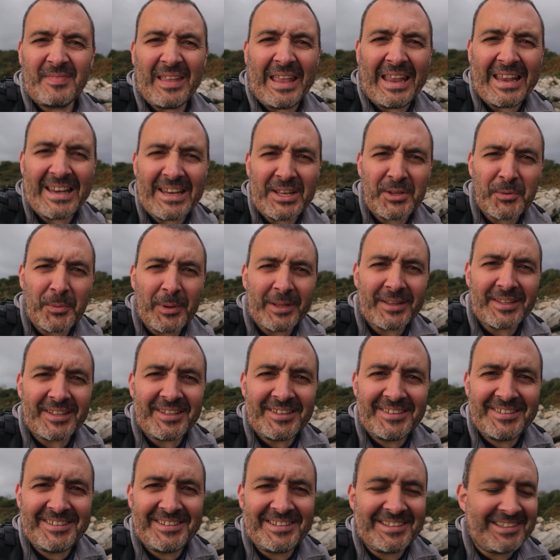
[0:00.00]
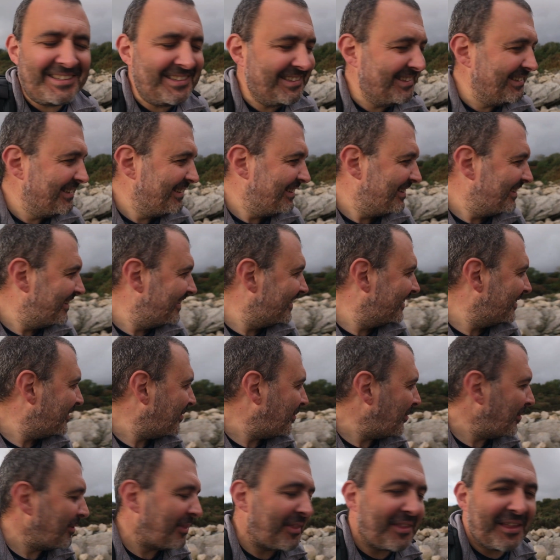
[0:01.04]
80-20,
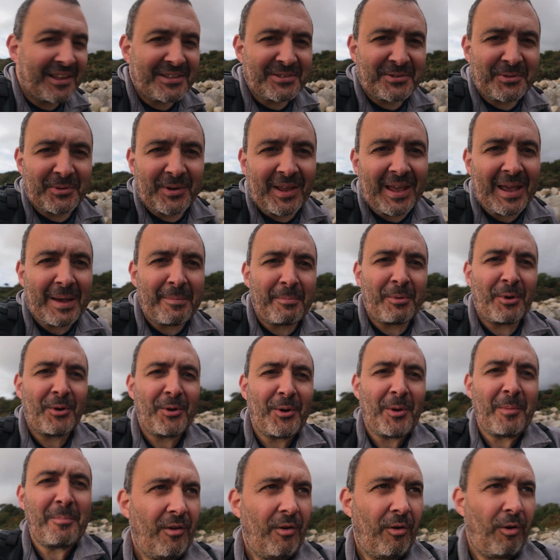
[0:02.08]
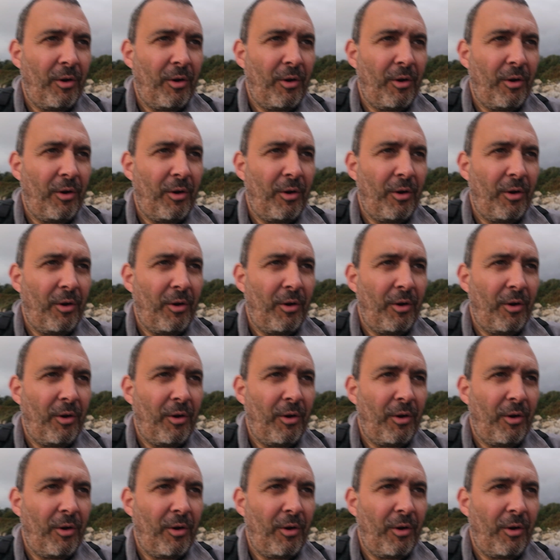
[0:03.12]
whether that's going to happen or not.